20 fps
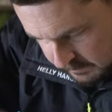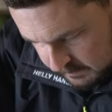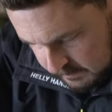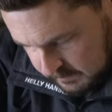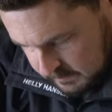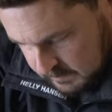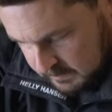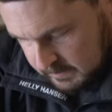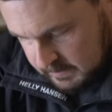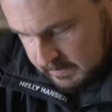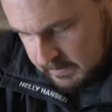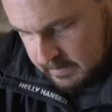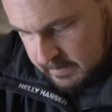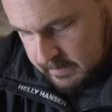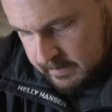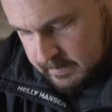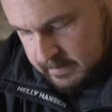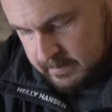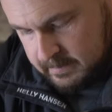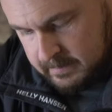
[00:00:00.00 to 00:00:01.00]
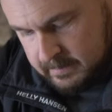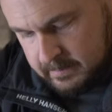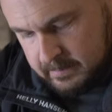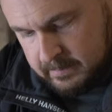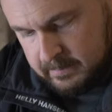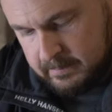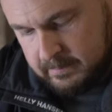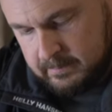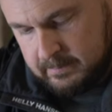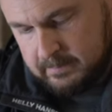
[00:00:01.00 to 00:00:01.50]

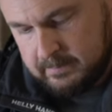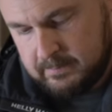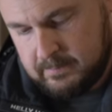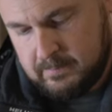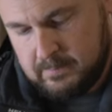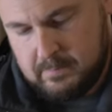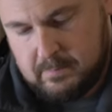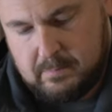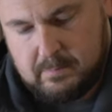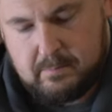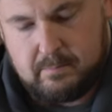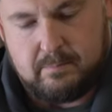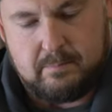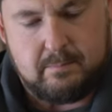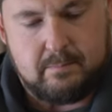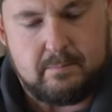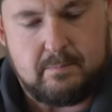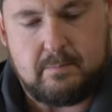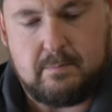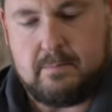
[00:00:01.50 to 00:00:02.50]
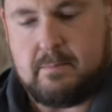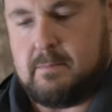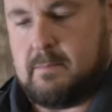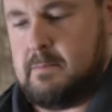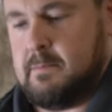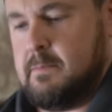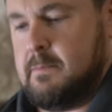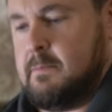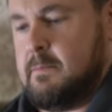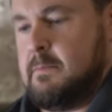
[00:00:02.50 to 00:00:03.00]

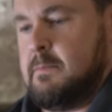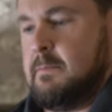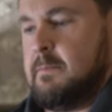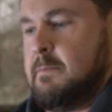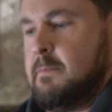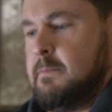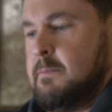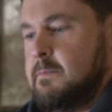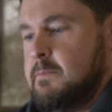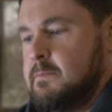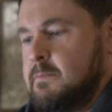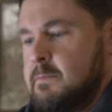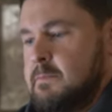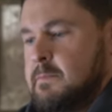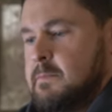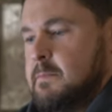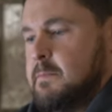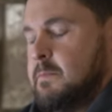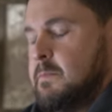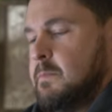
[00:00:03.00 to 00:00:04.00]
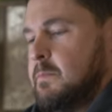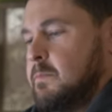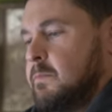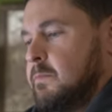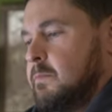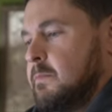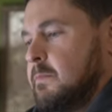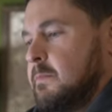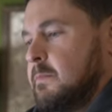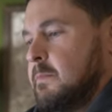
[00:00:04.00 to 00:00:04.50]

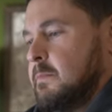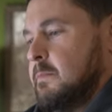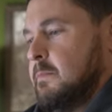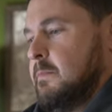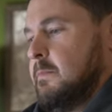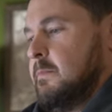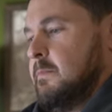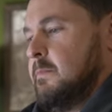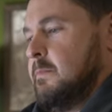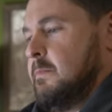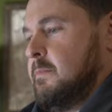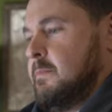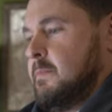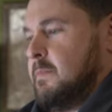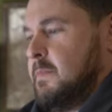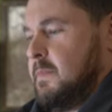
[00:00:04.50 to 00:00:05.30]
(no one is talking)